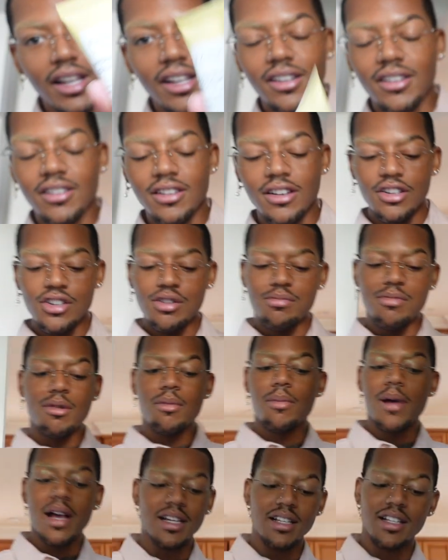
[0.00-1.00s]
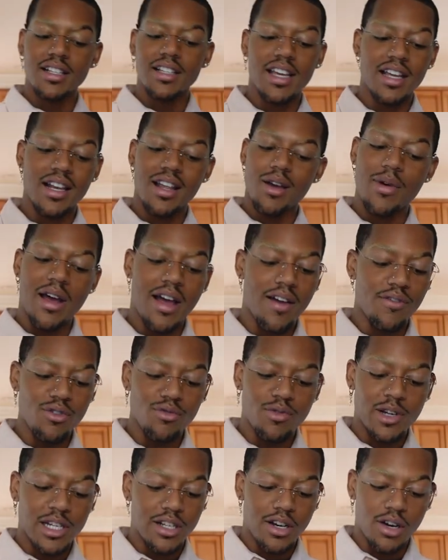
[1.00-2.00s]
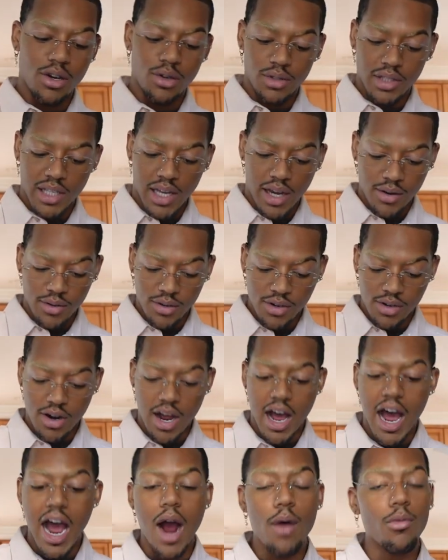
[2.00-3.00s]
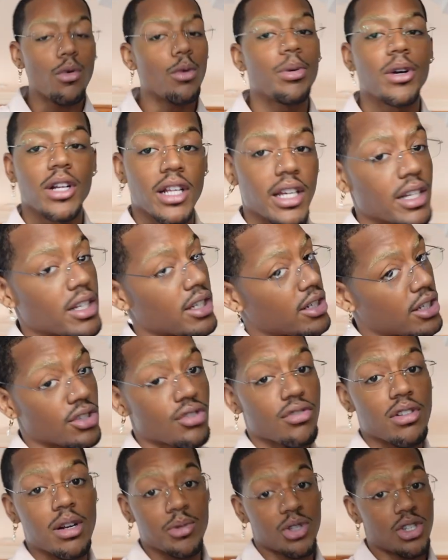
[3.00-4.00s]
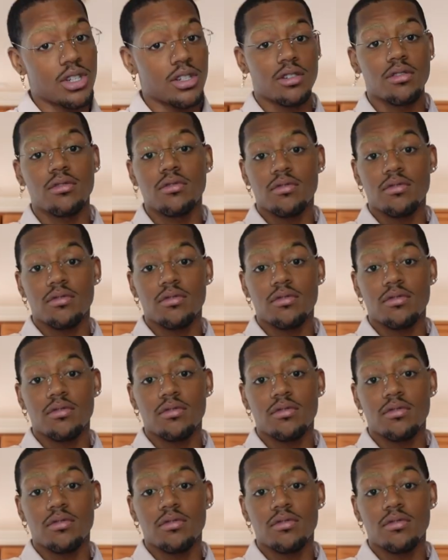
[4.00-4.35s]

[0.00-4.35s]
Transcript: Girl, you remember back in the day, they would have you read the whole title, girl. I will put it in the description.